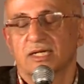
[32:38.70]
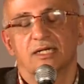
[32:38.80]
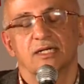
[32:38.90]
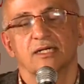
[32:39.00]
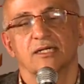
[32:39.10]

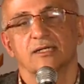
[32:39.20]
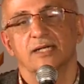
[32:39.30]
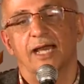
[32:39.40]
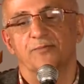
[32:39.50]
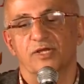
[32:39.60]
Uh,
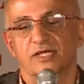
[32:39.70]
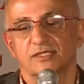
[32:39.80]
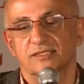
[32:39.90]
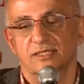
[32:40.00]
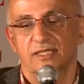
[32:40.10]

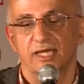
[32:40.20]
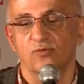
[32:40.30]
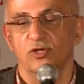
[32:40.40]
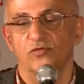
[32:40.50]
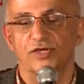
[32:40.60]
applicants and their
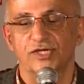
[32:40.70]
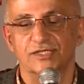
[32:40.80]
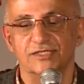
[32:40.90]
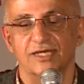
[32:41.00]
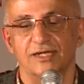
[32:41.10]

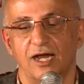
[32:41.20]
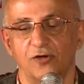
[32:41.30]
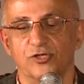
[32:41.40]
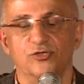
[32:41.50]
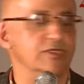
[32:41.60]
qualifications, and how
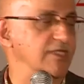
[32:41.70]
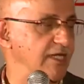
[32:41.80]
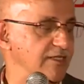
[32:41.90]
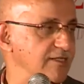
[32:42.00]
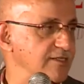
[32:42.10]
did you
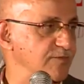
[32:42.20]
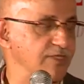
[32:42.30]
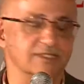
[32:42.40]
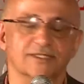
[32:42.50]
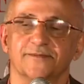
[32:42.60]
select this
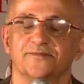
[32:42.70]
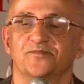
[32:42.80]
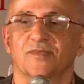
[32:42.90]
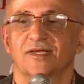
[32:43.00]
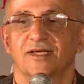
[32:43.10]
person?
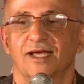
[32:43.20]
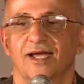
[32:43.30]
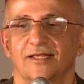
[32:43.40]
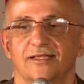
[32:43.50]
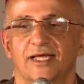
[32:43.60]

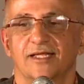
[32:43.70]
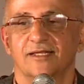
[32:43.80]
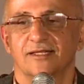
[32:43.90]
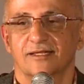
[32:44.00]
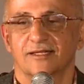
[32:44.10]
And then
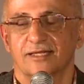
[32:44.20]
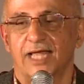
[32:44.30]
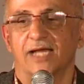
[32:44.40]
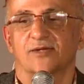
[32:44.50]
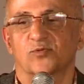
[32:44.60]

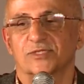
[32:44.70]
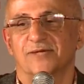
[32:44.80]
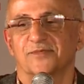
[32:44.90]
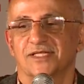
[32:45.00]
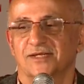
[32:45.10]
that was
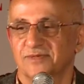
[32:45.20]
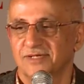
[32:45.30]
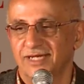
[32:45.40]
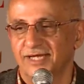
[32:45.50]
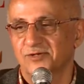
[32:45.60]
something that
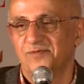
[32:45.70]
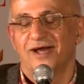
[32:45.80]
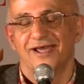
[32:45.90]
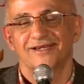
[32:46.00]
led to my